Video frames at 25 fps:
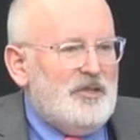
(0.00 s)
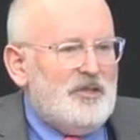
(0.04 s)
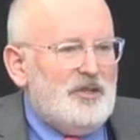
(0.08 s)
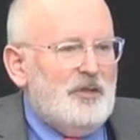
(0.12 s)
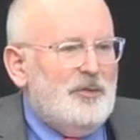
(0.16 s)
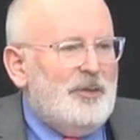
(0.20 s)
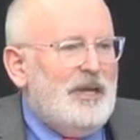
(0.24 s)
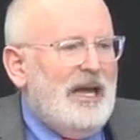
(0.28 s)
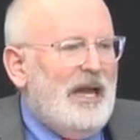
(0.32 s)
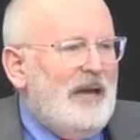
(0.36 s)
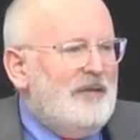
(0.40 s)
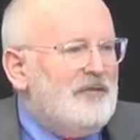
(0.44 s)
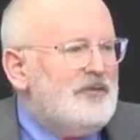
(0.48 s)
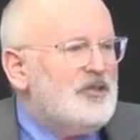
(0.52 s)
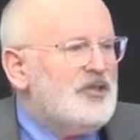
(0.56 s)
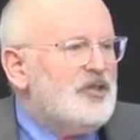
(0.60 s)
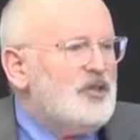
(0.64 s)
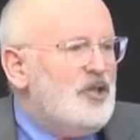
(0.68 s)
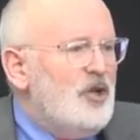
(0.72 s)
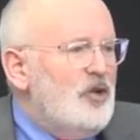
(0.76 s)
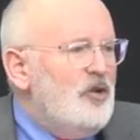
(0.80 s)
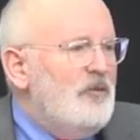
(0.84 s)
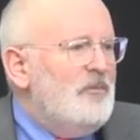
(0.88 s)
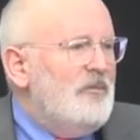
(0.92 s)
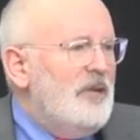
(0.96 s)
So we have
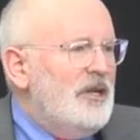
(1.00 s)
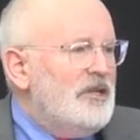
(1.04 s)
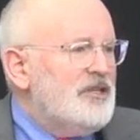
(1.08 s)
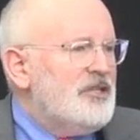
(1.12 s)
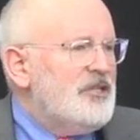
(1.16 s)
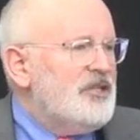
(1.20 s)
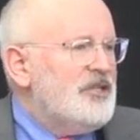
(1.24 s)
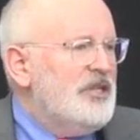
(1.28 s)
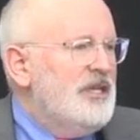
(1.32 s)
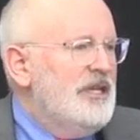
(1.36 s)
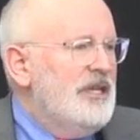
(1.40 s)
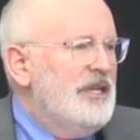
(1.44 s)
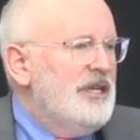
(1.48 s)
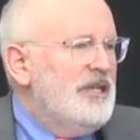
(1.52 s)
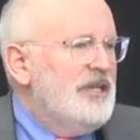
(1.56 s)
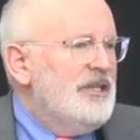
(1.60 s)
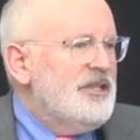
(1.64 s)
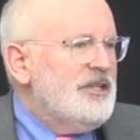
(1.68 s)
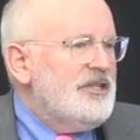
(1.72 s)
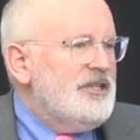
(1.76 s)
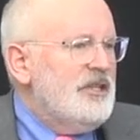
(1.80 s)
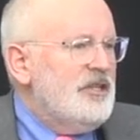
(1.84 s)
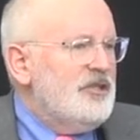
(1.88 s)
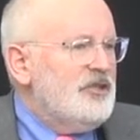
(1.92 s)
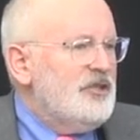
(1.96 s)
so much
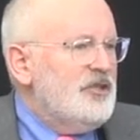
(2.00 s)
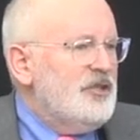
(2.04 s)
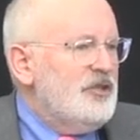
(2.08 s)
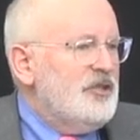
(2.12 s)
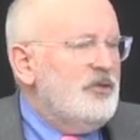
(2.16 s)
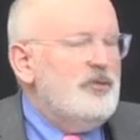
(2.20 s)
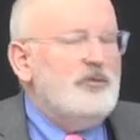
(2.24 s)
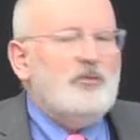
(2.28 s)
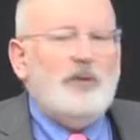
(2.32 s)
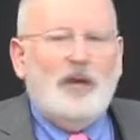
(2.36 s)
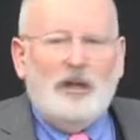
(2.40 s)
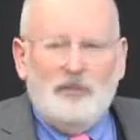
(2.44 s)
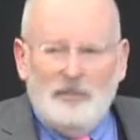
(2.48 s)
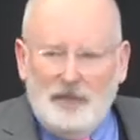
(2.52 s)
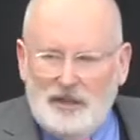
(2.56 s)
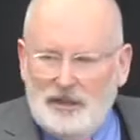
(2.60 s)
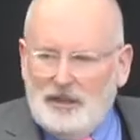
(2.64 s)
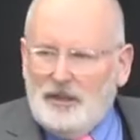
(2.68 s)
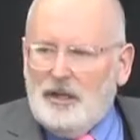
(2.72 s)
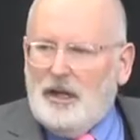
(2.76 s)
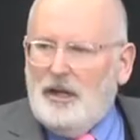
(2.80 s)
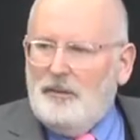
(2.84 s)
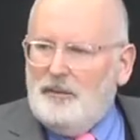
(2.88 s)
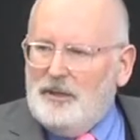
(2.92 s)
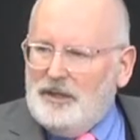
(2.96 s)
still to do. I
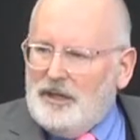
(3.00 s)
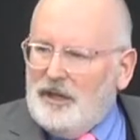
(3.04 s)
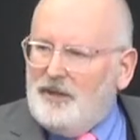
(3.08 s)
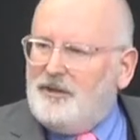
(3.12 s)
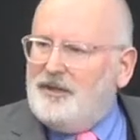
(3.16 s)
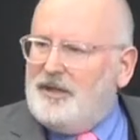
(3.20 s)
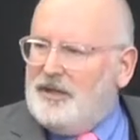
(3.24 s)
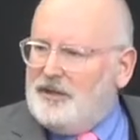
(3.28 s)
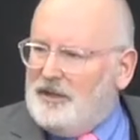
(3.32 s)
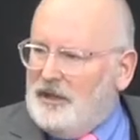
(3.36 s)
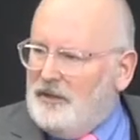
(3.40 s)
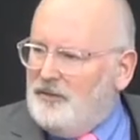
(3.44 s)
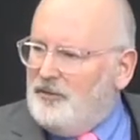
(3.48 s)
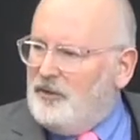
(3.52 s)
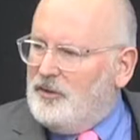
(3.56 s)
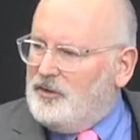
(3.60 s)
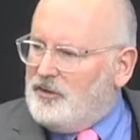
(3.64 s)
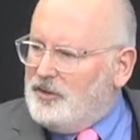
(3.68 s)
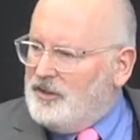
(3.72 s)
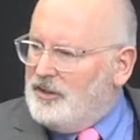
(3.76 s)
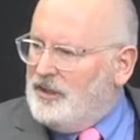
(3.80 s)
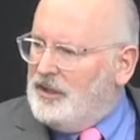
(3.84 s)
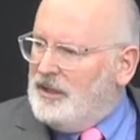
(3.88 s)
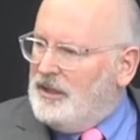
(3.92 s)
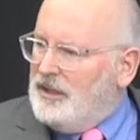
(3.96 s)
mean ethnic
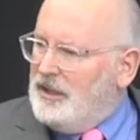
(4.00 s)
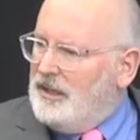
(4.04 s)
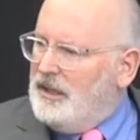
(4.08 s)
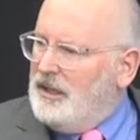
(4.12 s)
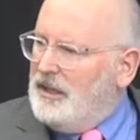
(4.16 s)
diversity.